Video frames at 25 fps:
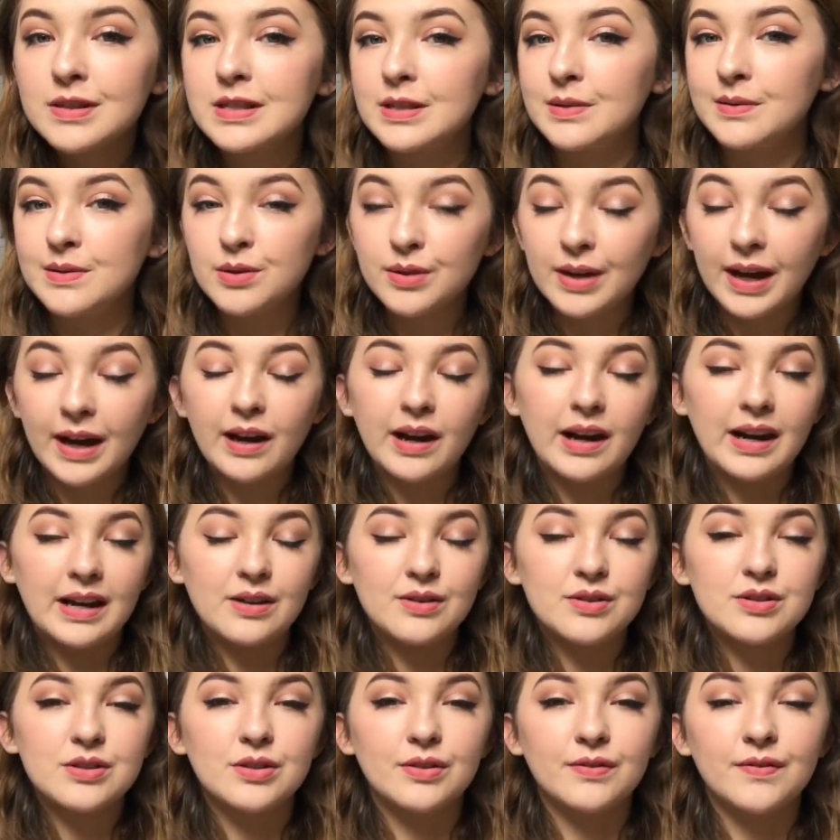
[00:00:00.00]
so you get
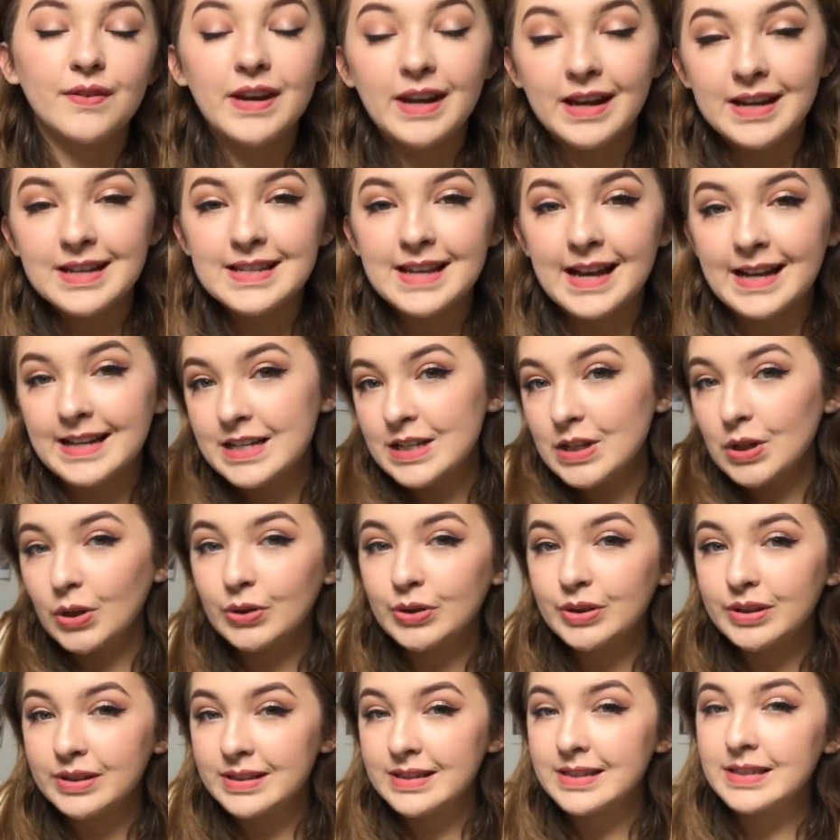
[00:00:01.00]
lots of nice
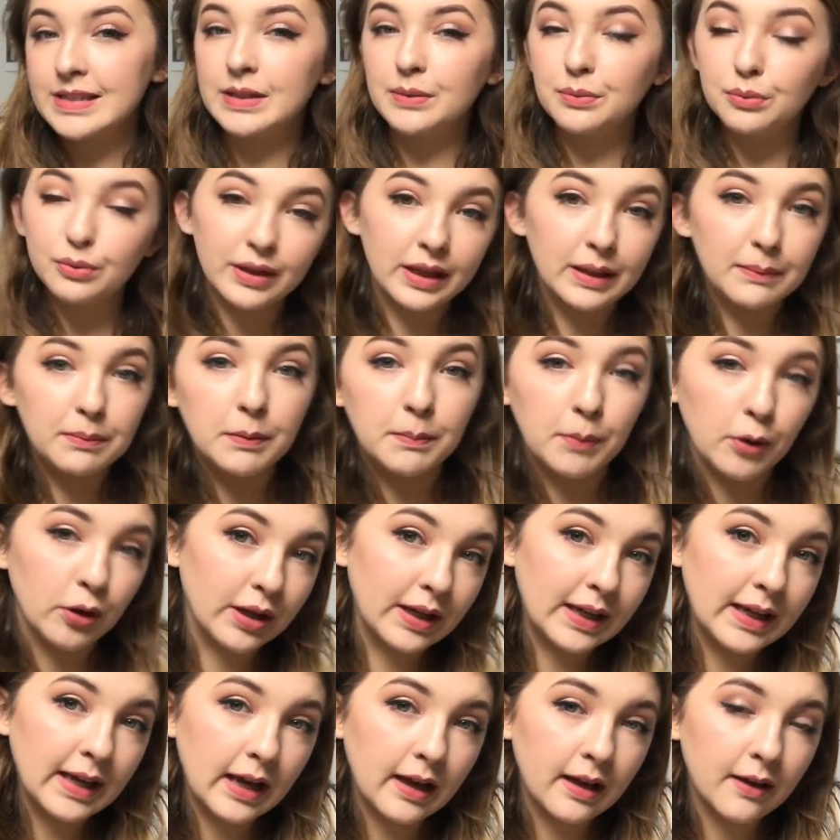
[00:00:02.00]
antioxidants that will keep your
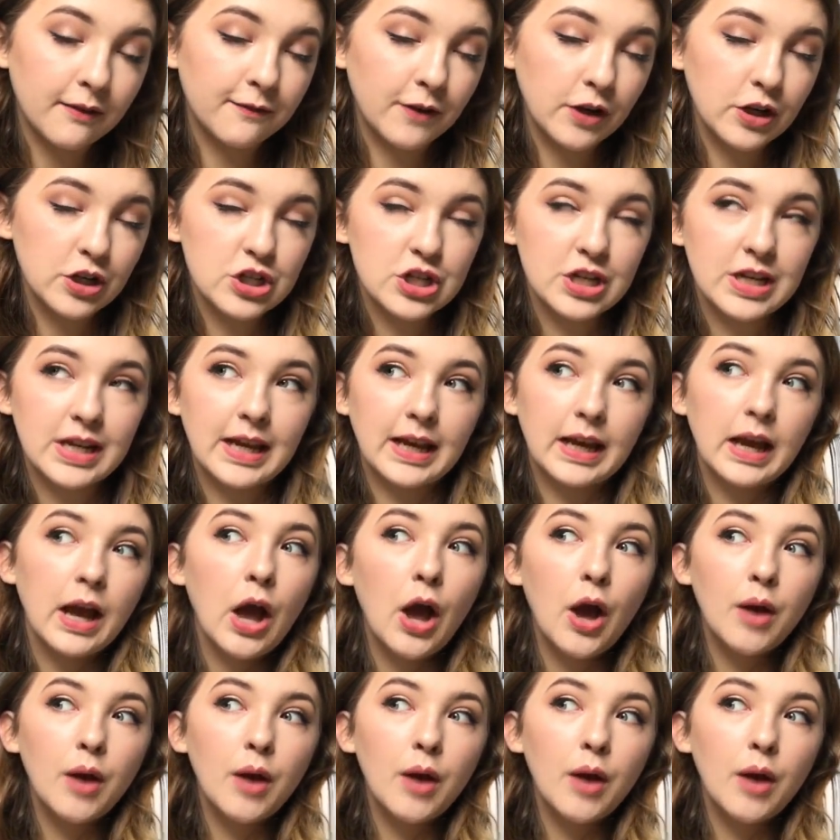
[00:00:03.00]
body functioning